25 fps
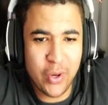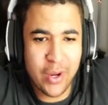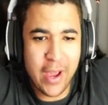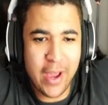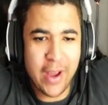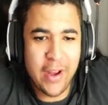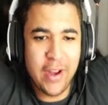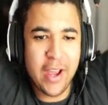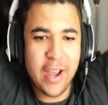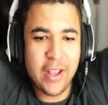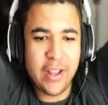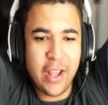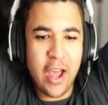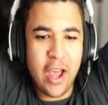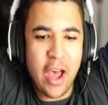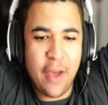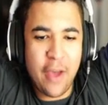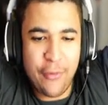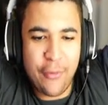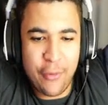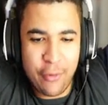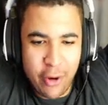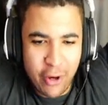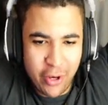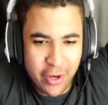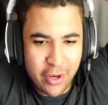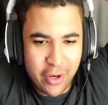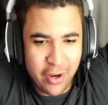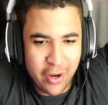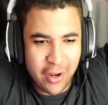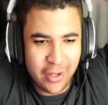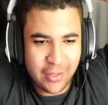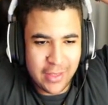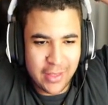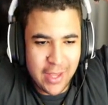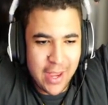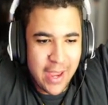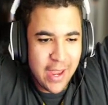Another half heroic card
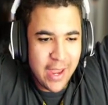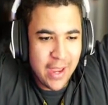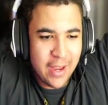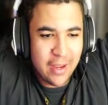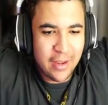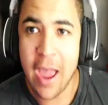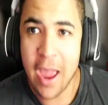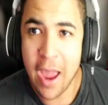there.